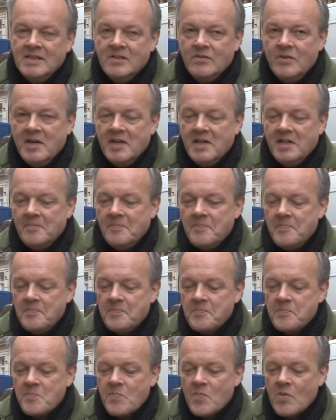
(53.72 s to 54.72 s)
Well,
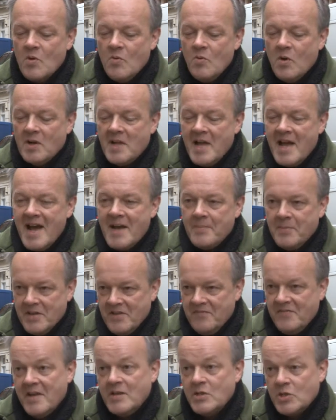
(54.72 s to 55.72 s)
what will happen
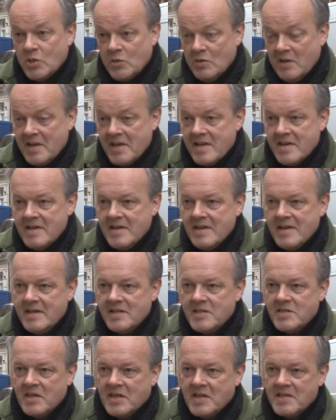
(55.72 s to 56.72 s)
eventually
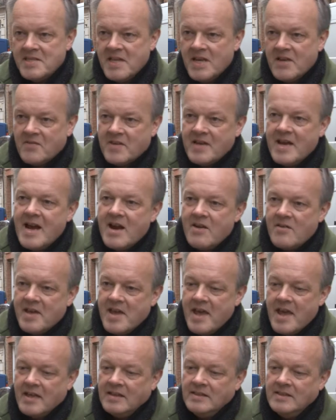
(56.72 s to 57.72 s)
is that instead of
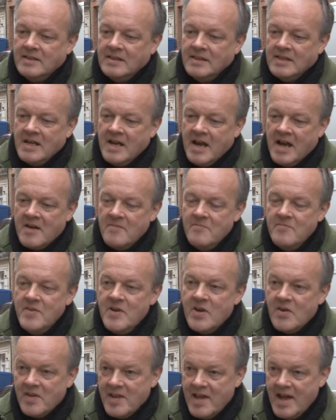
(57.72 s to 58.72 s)
carrying a
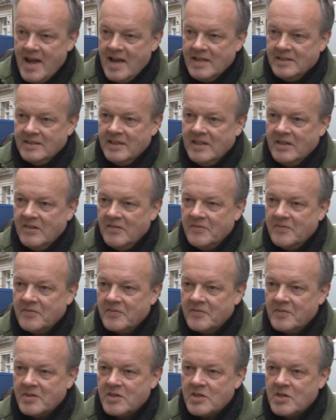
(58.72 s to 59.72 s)
myriad
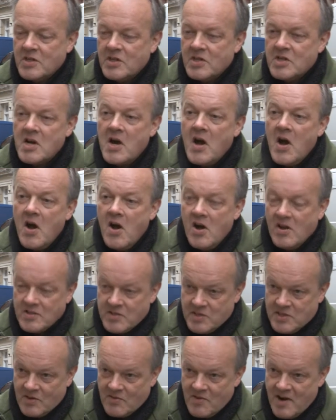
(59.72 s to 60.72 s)
of
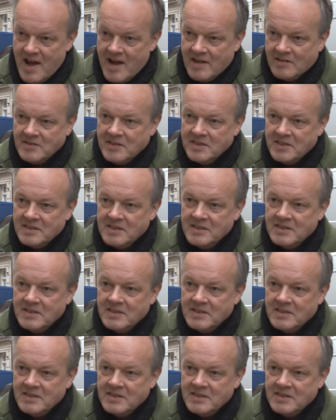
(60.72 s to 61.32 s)
cards around,